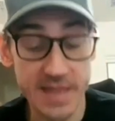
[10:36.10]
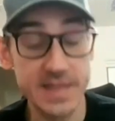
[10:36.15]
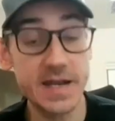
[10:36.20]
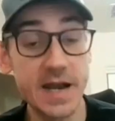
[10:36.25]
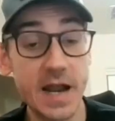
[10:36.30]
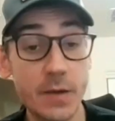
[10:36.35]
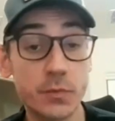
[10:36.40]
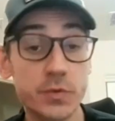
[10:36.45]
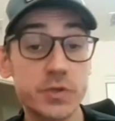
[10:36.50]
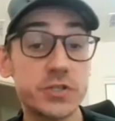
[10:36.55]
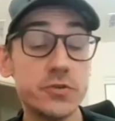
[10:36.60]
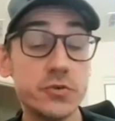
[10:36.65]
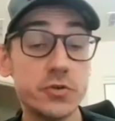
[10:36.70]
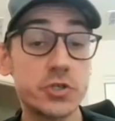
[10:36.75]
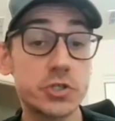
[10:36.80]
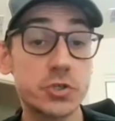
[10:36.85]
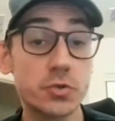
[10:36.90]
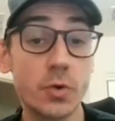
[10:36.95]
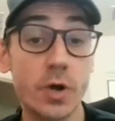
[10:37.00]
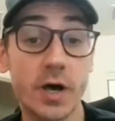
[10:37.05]
And then I would
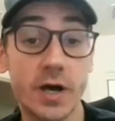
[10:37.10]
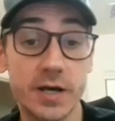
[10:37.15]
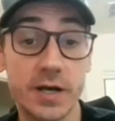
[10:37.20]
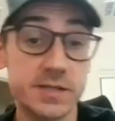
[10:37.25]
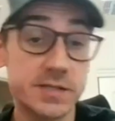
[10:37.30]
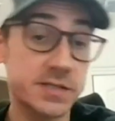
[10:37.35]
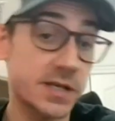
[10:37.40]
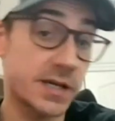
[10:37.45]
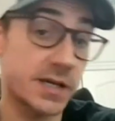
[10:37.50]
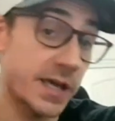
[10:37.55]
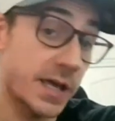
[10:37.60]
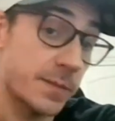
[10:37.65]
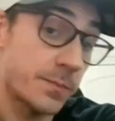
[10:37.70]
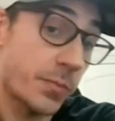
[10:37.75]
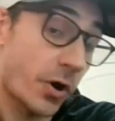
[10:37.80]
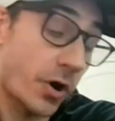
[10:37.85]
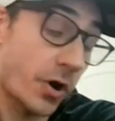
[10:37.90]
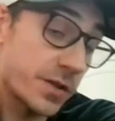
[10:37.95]
do shrugs, again,